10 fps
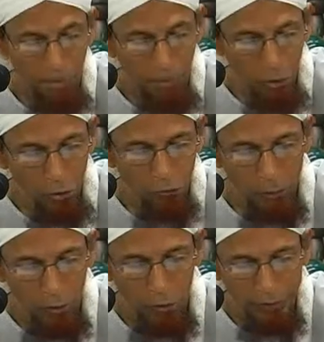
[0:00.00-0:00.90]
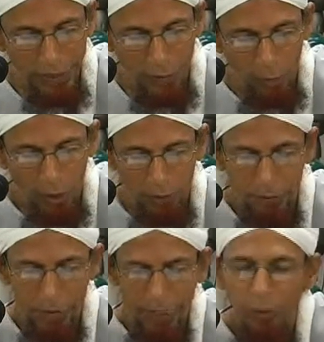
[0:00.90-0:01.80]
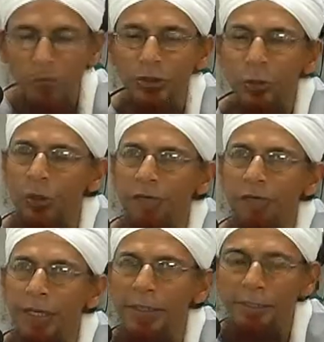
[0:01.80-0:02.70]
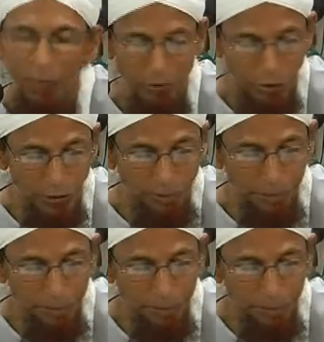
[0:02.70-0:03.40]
more reward than one in which one finds pleasure.